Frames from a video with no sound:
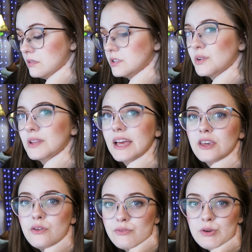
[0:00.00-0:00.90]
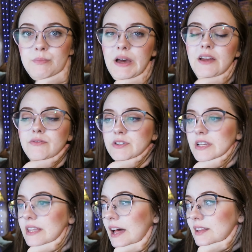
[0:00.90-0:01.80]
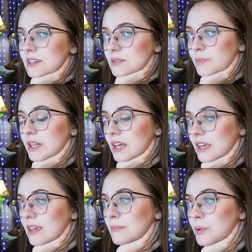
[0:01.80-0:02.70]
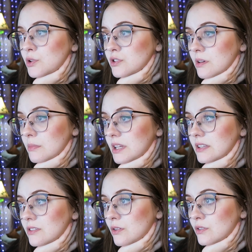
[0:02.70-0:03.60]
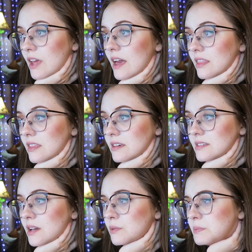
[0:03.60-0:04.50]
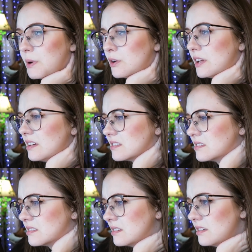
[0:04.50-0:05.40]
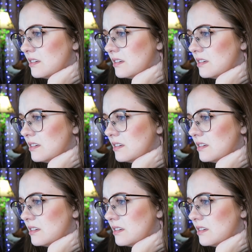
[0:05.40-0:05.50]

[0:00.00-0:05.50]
So, you feel bad for Daedalus, but, he pushed somebody to their death. They say it was Perdix.